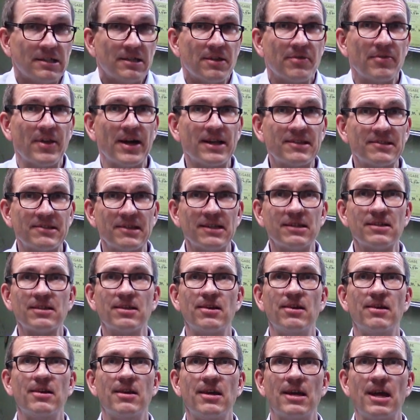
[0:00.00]
That's it
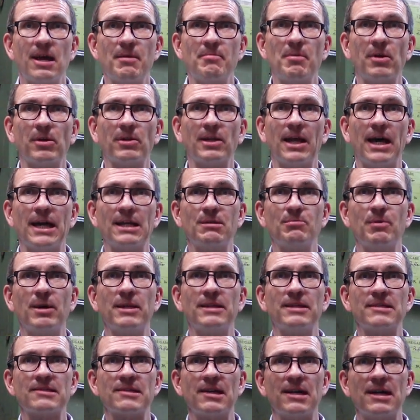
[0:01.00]
about
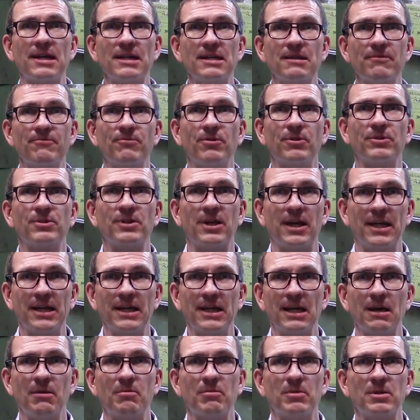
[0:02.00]
lightweight design for
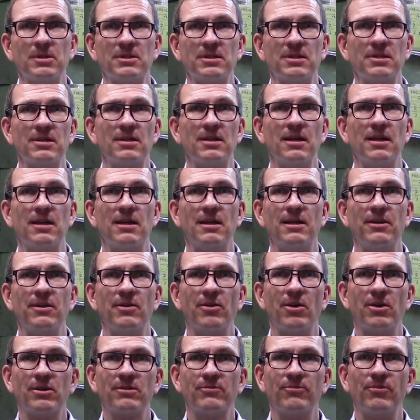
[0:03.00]
today. I would
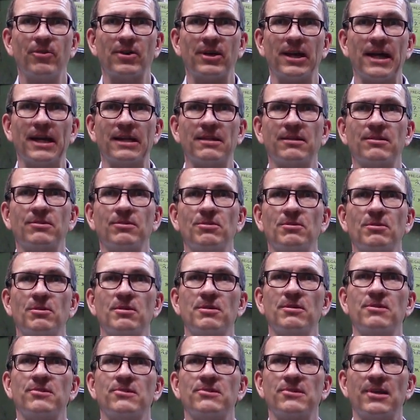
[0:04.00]
not forget to
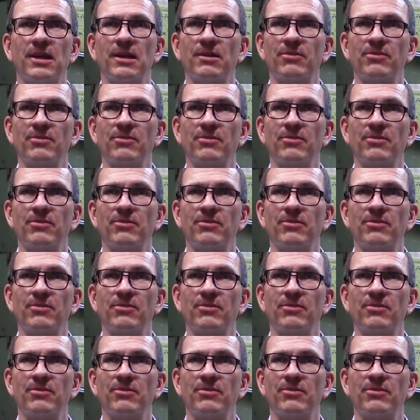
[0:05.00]
say